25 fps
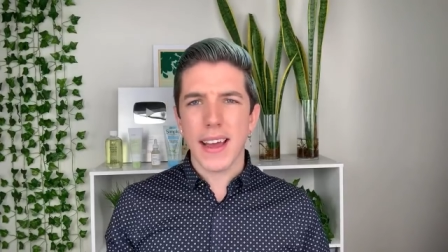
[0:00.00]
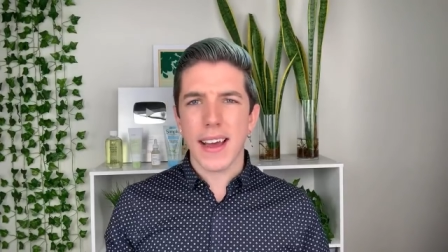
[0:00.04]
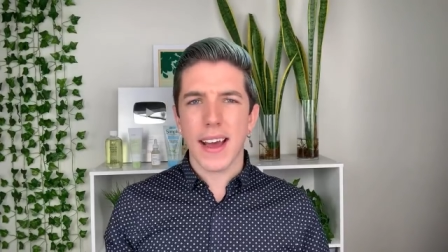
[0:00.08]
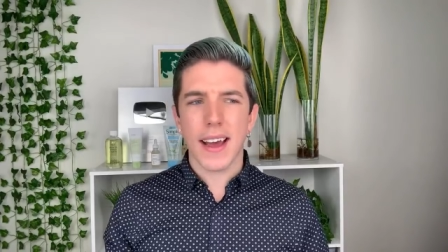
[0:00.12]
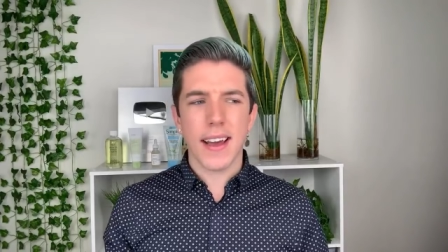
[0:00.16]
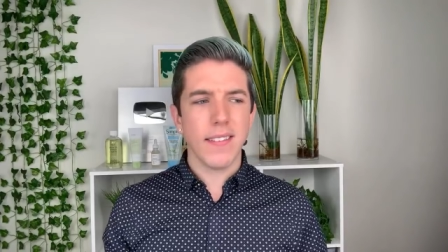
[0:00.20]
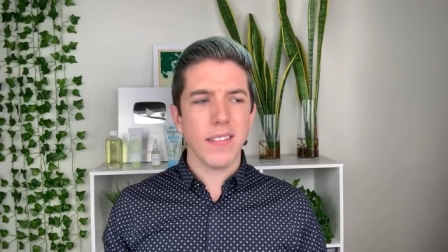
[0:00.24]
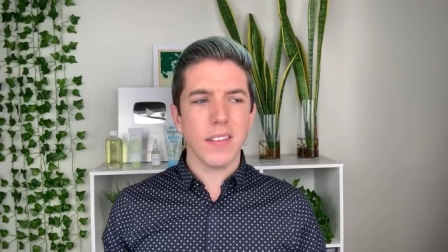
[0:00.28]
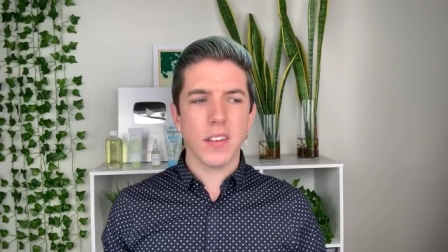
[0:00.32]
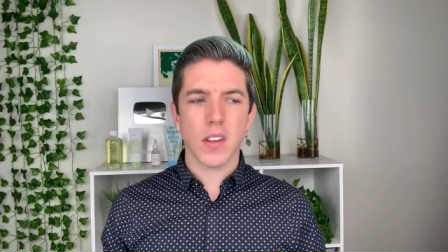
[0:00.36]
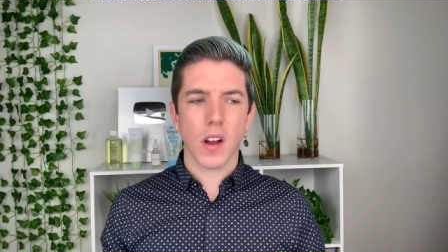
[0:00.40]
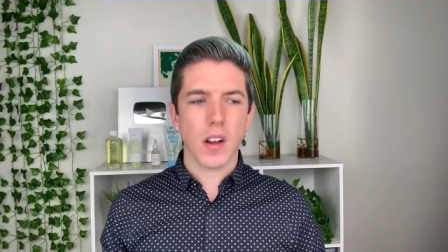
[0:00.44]
I
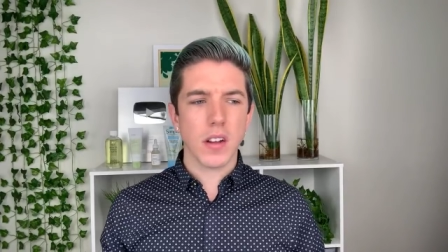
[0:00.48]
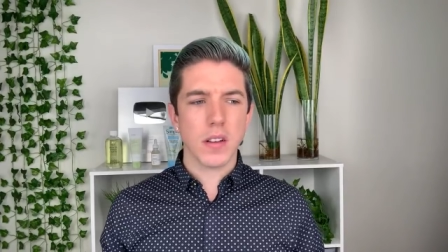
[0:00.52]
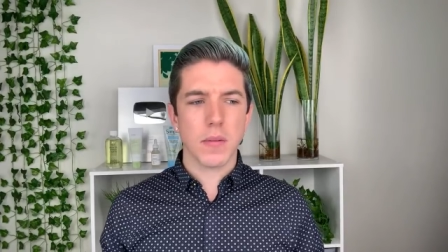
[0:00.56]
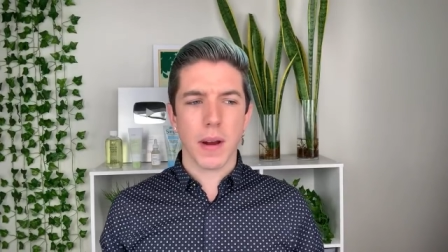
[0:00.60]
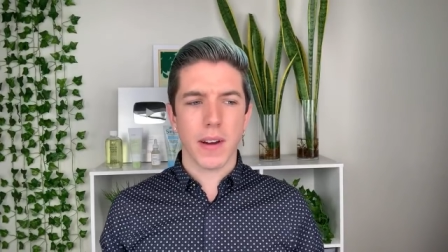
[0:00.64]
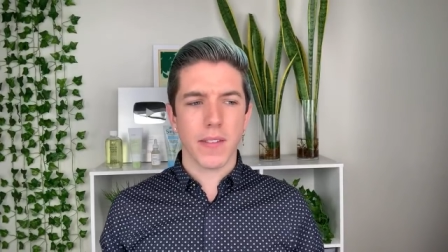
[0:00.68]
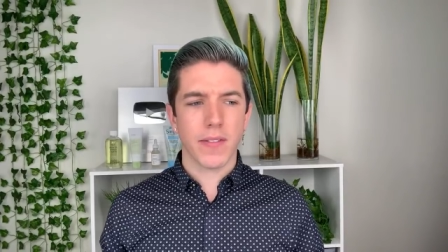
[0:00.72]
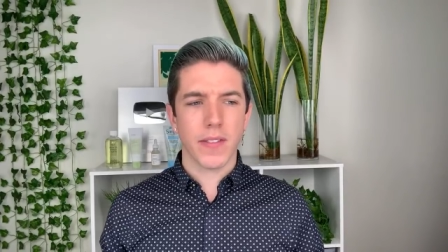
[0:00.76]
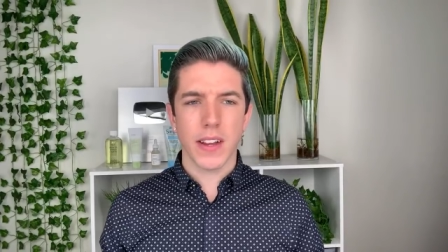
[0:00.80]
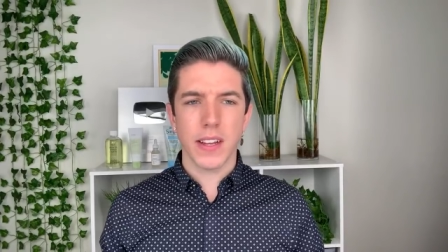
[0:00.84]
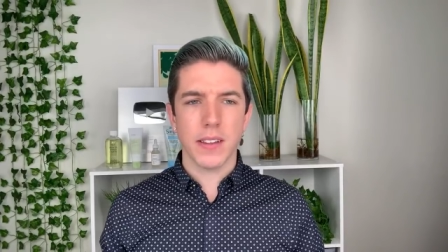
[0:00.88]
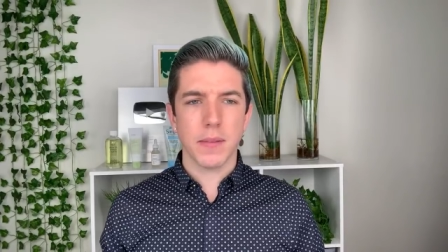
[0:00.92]
haven't talked
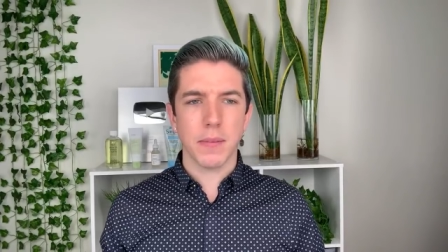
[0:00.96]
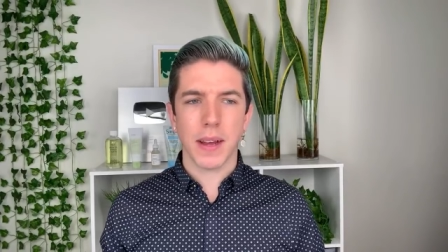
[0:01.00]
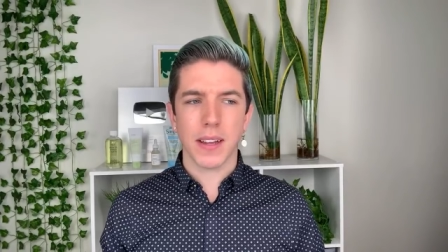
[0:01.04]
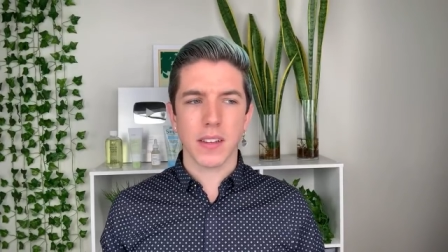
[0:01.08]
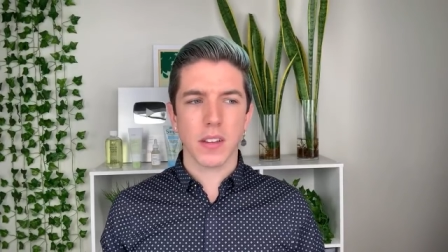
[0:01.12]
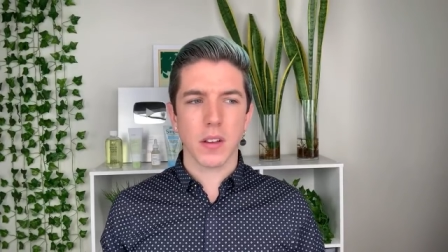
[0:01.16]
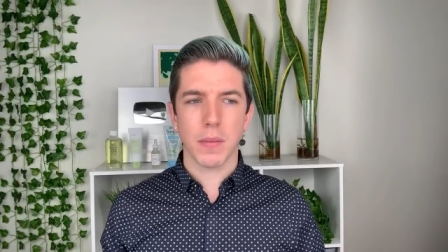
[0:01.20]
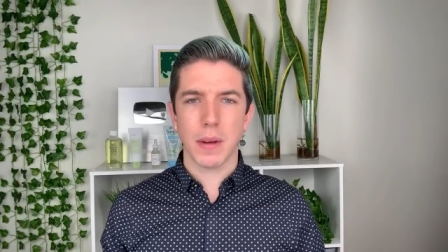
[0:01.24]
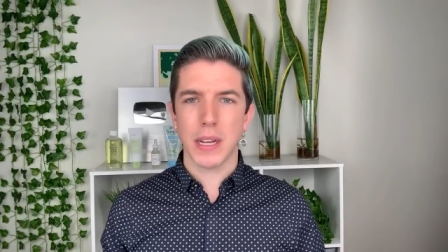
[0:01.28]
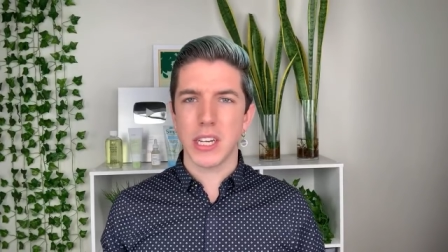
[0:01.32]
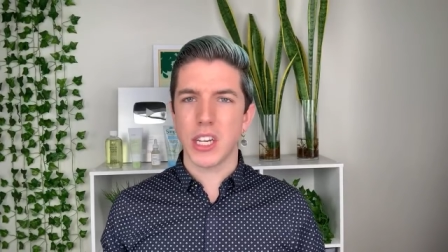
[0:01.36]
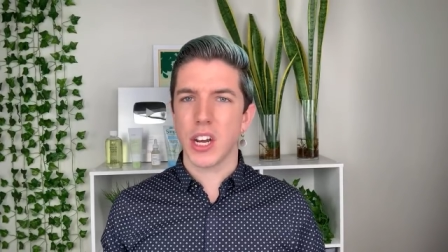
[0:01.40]
about face
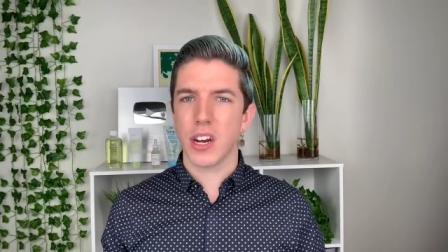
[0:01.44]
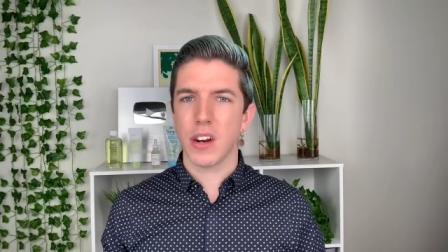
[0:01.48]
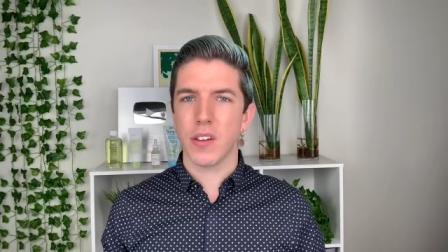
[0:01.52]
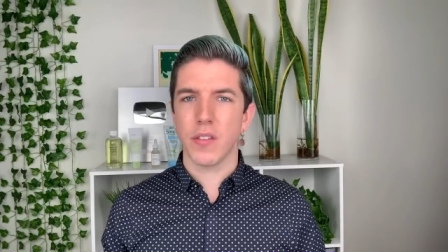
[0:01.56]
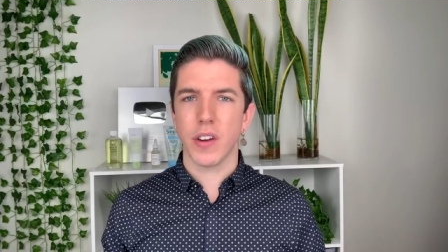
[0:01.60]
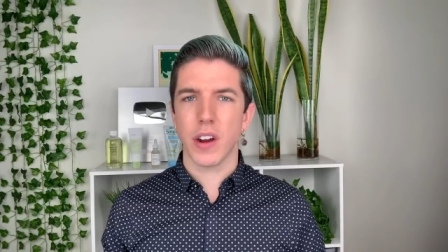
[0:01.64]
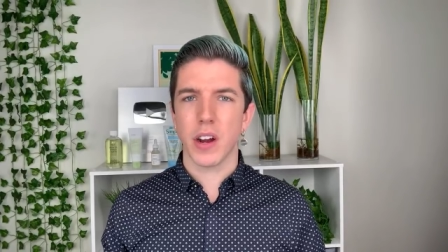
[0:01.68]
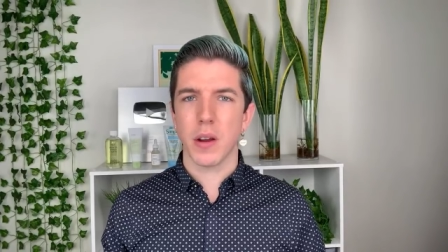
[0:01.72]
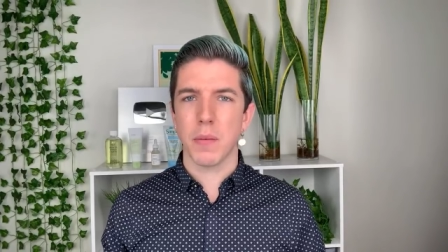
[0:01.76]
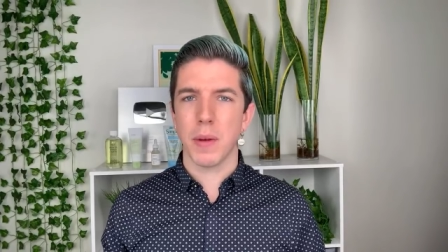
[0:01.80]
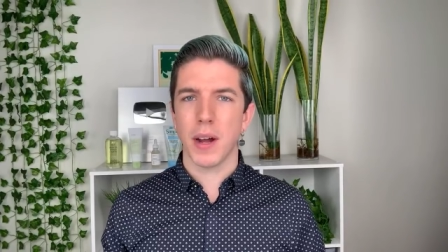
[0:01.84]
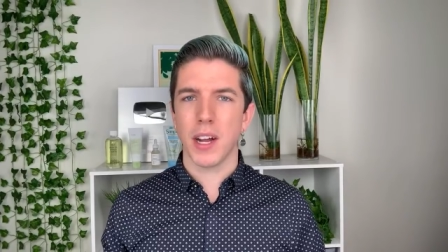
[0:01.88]
masks on my channel
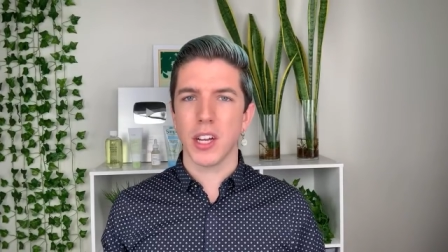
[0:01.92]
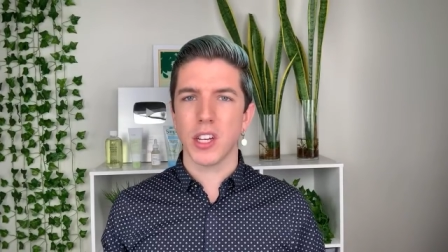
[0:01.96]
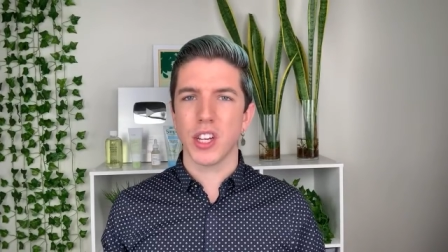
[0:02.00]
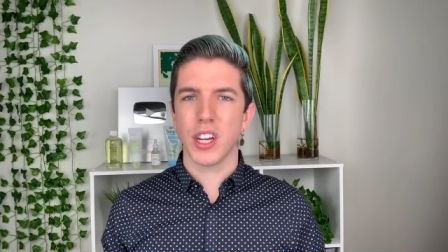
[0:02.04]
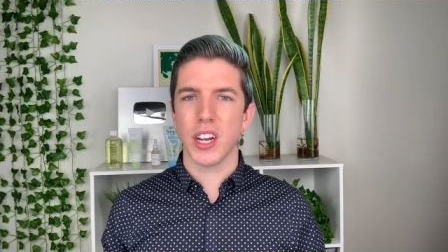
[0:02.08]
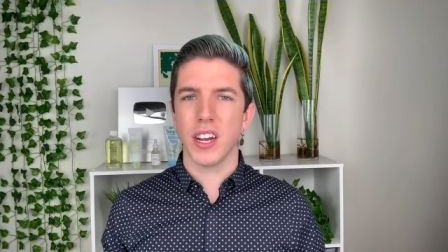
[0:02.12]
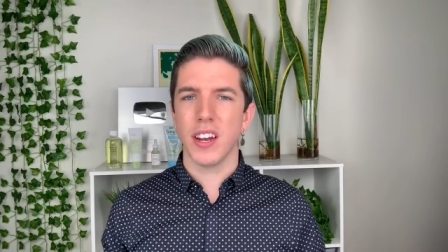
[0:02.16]
very much.